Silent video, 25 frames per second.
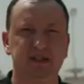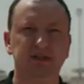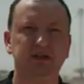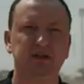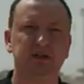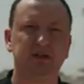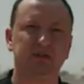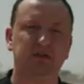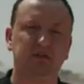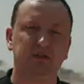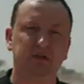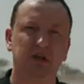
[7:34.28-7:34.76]

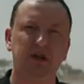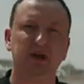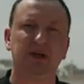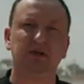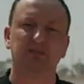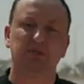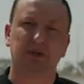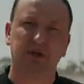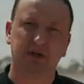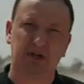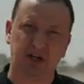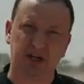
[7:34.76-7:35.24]
Mr.
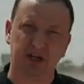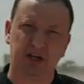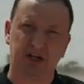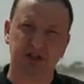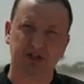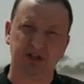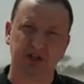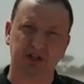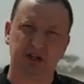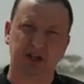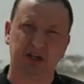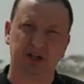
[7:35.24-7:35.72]
Badusha from
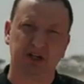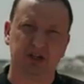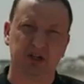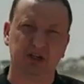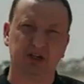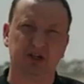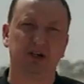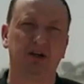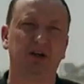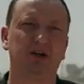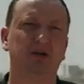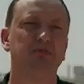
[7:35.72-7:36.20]
Asia Star
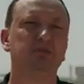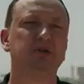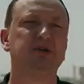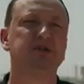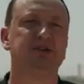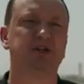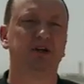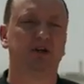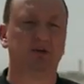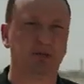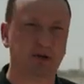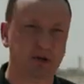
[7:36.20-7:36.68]
Building, as
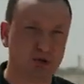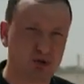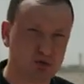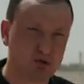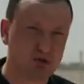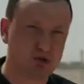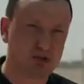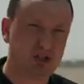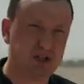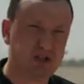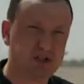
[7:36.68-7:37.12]
you may have seen